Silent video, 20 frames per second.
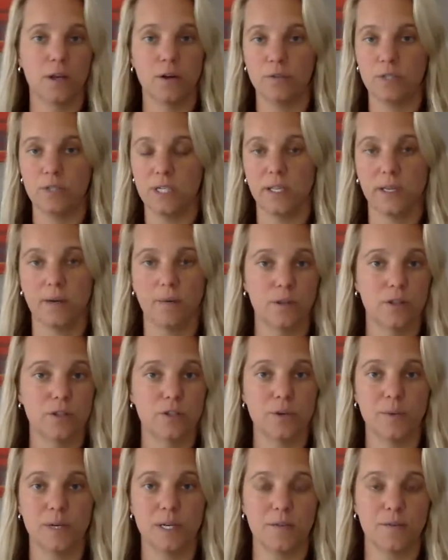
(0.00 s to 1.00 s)
dealing with
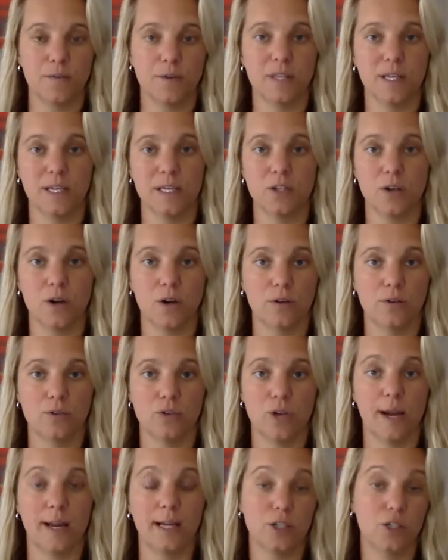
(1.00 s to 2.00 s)
so many different things, all
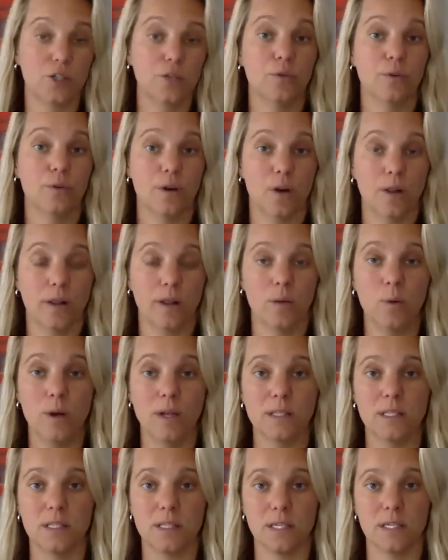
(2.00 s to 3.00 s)
trying to do it all at
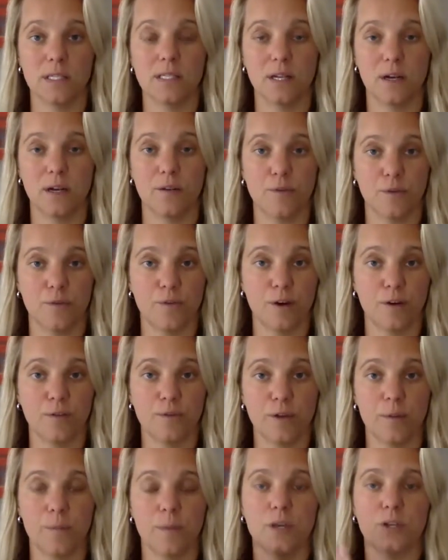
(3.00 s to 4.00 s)
once, is going to set off your fight or
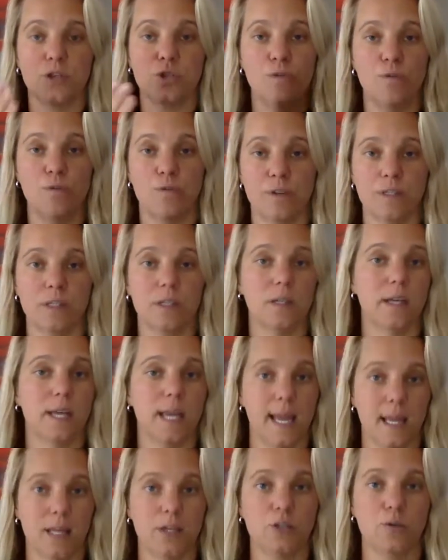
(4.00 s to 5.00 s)
flight because you physically
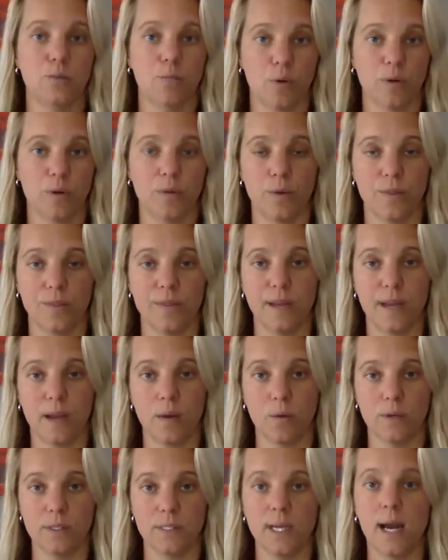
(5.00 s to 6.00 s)
can't do more than one thing at
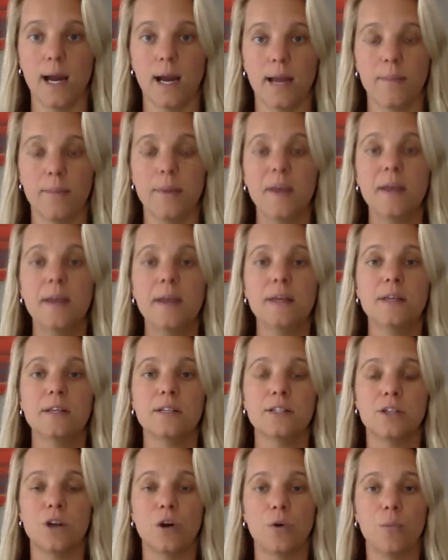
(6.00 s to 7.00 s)
one time.
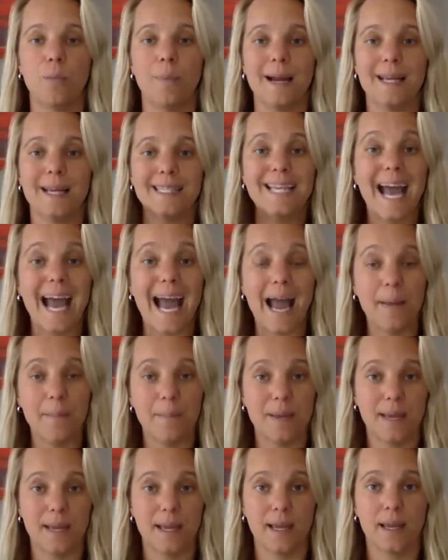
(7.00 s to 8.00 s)
So by
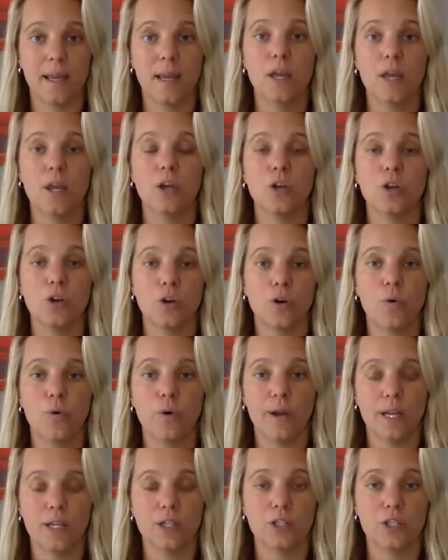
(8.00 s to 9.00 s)
tapping, you're
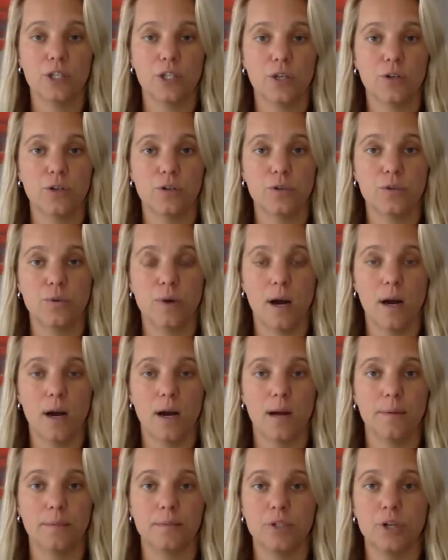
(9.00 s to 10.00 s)
going to
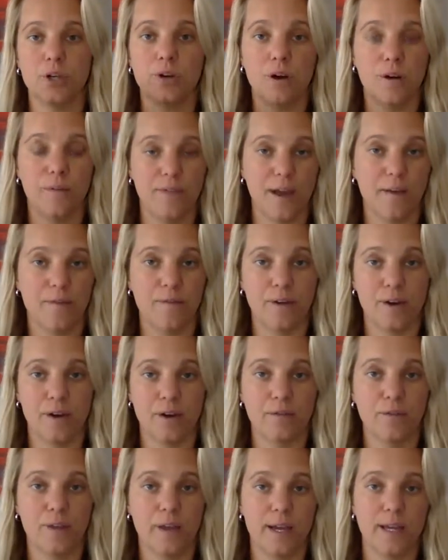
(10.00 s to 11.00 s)
turn off that fight or
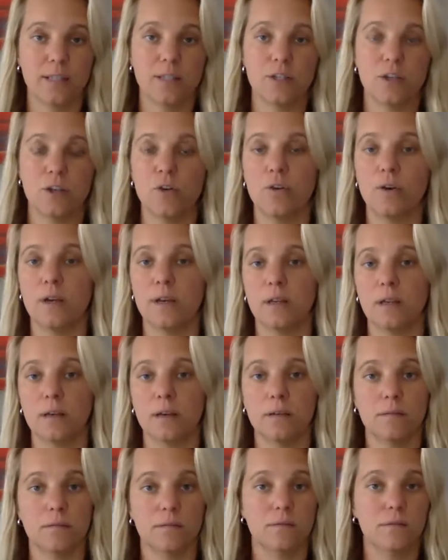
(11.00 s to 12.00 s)
flight. So you
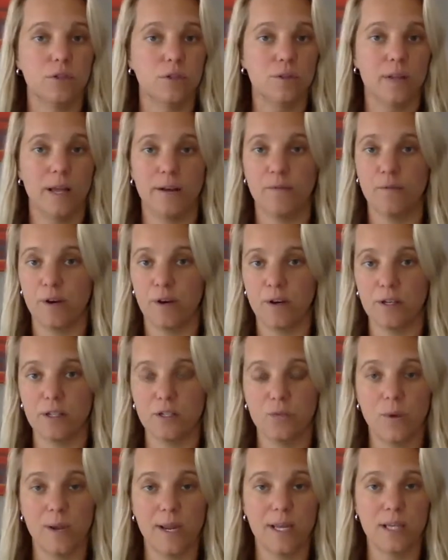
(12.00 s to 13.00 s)
can do that in
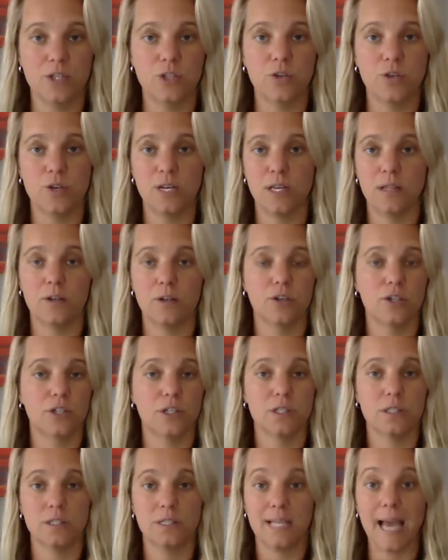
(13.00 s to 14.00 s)
various ways. You can either
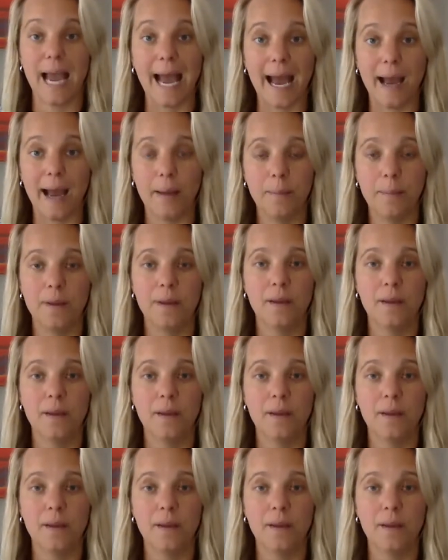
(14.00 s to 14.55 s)
just tap